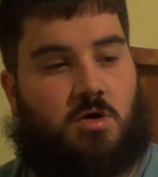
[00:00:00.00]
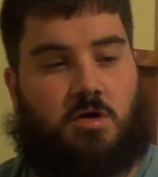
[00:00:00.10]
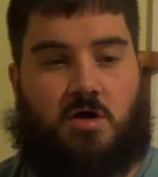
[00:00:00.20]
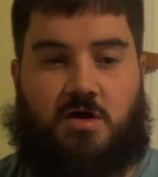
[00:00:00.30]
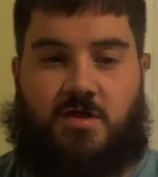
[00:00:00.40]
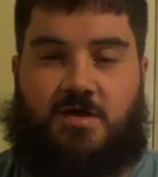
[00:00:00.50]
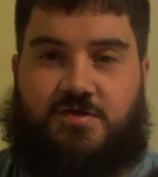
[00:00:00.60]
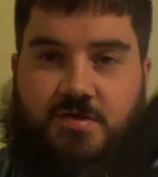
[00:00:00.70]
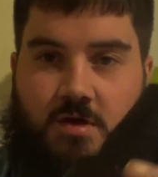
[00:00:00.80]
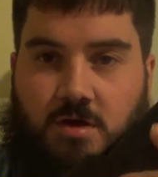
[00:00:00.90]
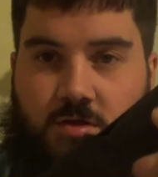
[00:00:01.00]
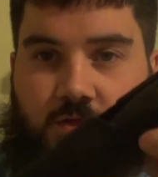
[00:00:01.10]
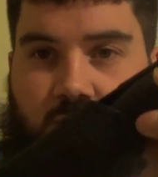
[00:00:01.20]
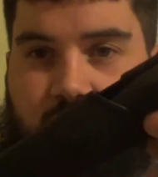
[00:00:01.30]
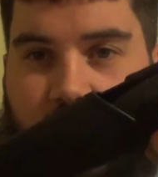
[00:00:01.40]
Look at this thing.
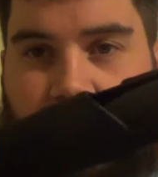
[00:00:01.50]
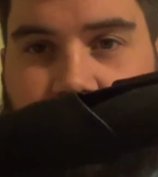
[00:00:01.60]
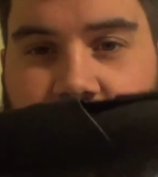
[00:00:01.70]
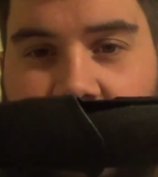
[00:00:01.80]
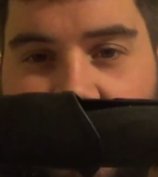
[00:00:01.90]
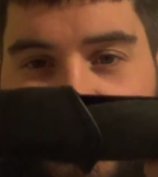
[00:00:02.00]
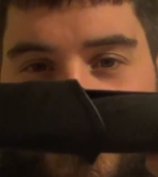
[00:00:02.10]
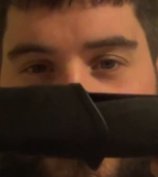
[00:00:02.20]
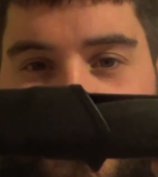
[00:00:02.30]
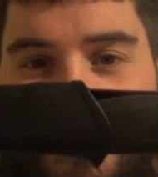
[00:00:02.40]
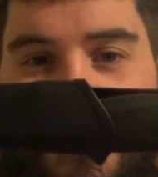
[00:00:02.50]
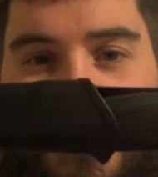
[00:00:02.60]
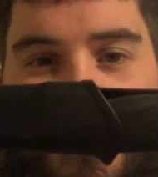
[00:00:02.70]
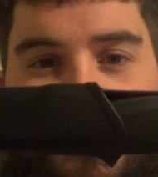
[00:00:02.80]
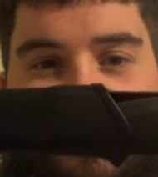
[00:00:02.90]
Look how nice this
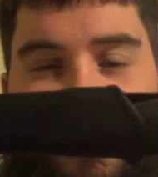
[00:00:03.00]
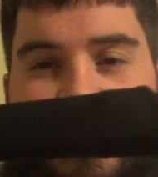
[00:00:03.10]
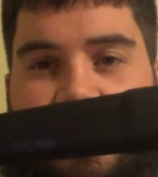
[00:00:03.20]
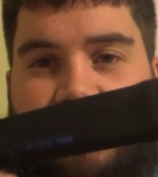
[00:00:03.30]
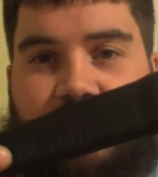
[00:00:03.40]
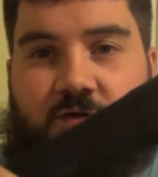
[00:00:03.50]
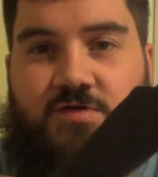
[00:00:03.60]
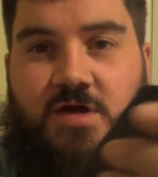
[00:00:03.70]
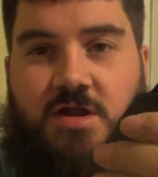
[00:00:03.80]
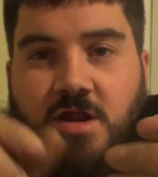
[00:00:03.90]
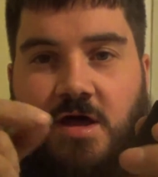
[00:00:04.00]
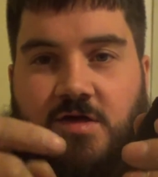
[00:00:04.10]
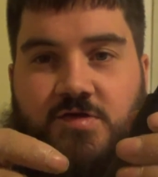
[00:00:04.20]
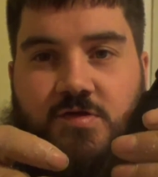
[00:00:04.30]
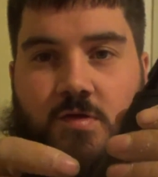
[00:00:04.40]
thing is right here, folks. Got a
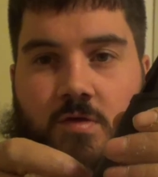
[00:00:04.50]
nice